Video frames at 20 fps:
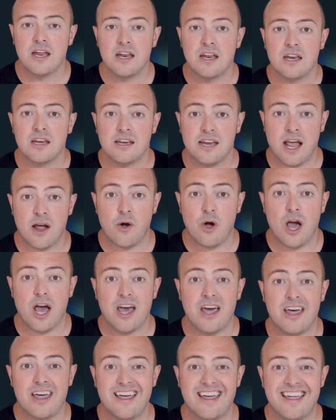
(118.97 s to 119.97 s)
Now,
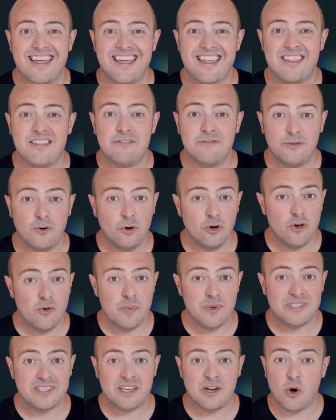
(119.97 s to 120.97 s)
the for loop
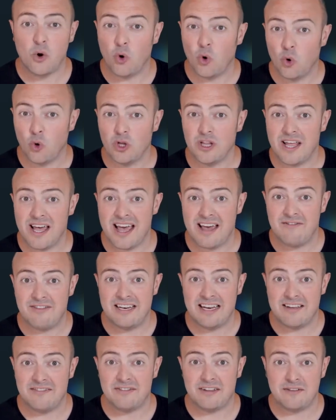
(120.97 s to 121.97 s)
has done all the heavy
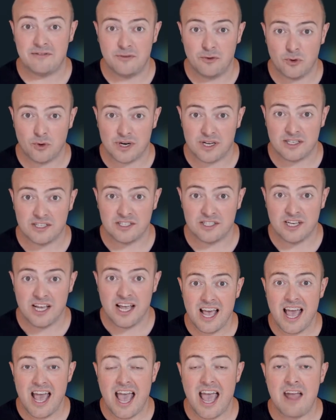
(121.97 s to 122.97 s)
lifting for us.
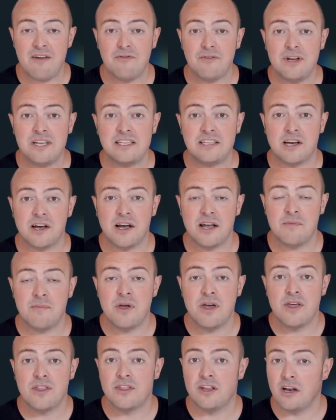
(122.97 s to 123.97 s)
Every time
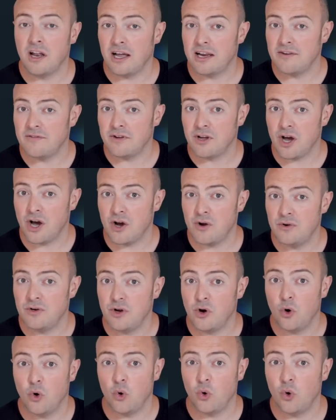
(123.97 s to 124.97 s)
the line of code
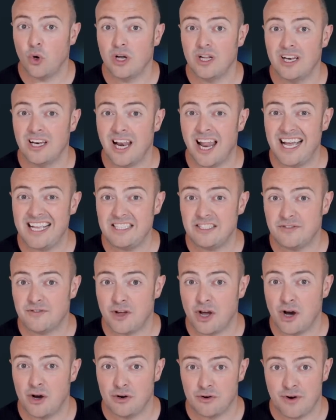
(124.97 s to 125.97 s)
or lines of
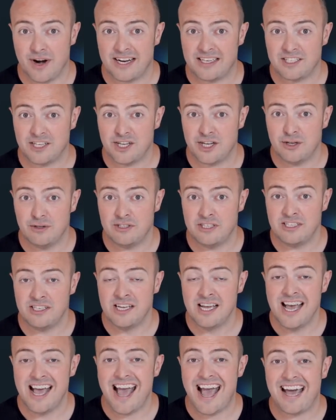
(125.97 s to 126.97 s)
code are executed
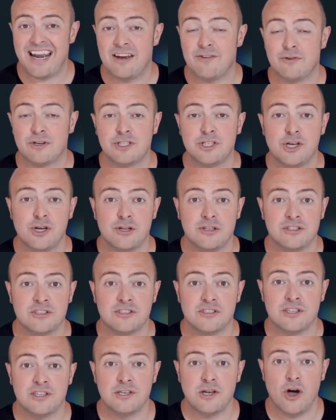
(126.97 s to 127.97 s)
and it returns to
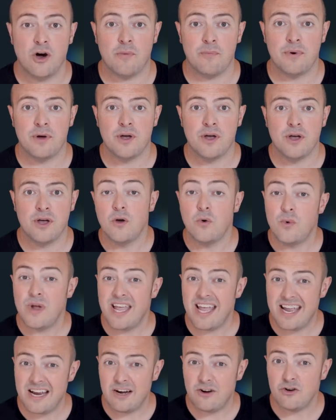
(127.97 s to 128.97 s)
the top, we
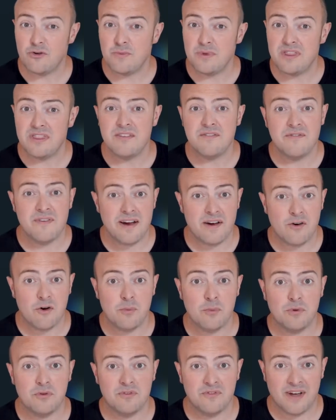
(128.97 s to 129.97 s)
increment the
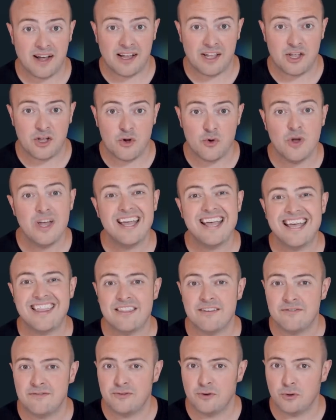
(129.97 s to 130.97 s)
variable value the
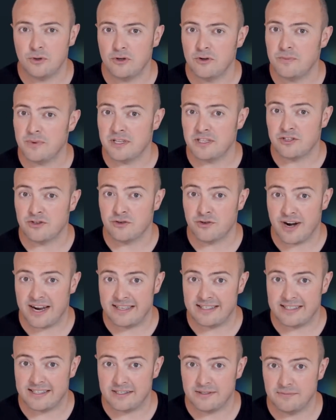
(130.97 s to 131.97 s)
for loop has
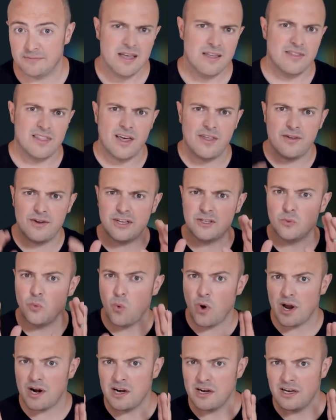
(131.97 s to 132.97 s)
created. Now there is
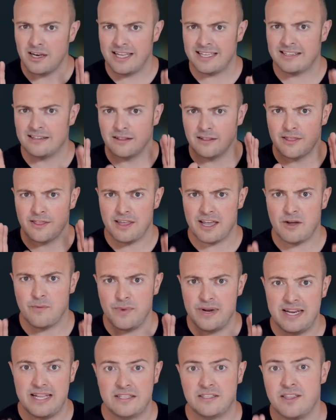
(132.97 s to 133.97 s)
one little thing we
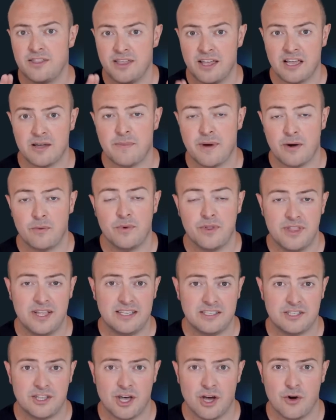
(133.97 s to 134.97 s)
need to think about with this
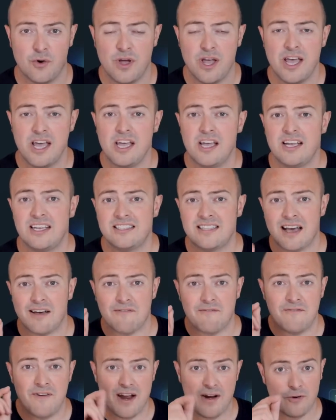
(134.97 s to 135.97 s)
though, is that
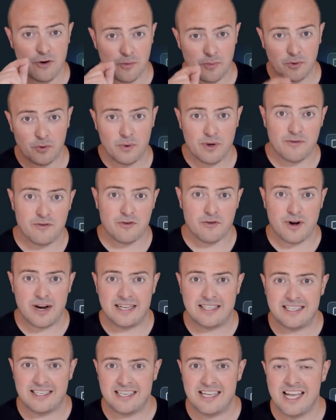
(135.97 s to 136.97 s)
variable we've
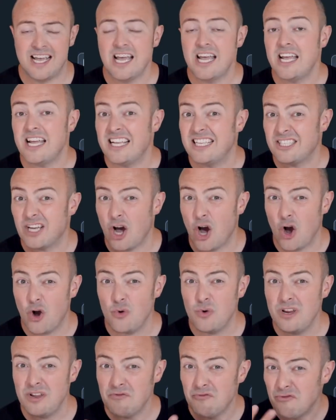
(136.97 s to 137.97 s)
created is
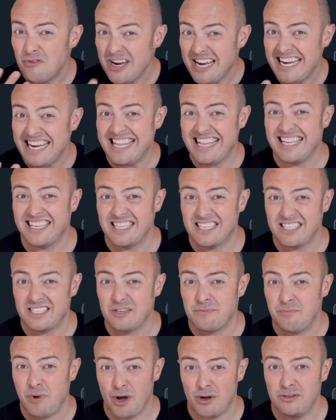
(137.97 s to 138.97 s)
only really
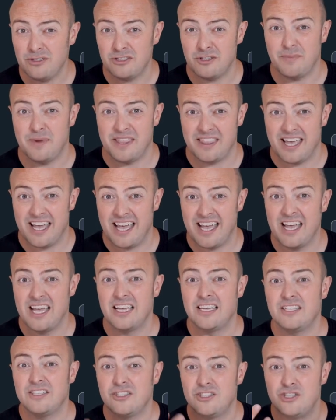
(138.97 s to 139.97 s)
supposed to be there
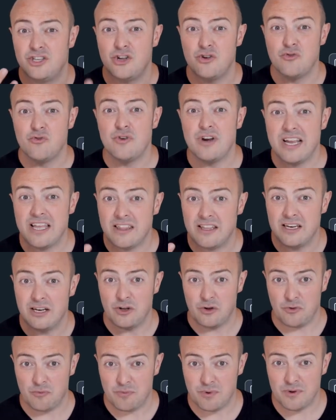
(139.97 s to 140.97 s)
during the
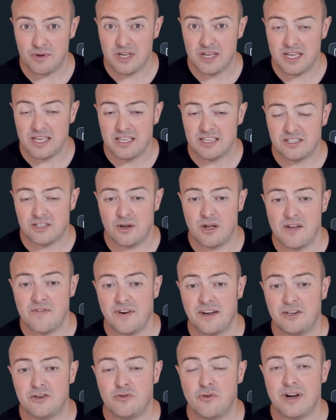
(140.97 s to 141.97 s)
loop. So if I
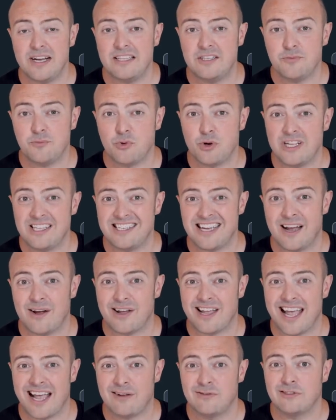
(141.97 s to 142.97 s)
tried to print out
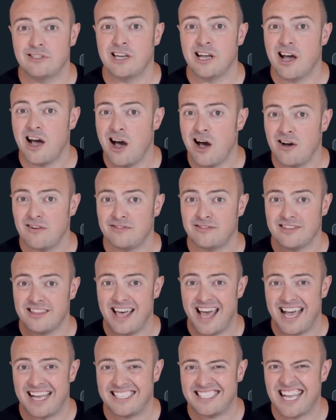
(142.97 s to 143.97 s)
counter after
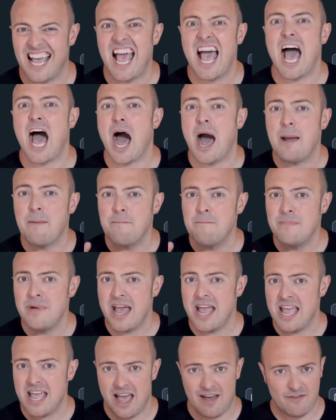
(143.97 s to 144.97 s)
that, I
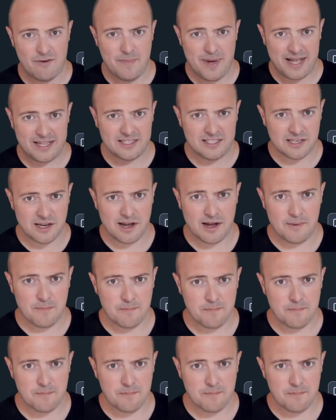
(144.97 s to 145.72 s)
may have a bad time.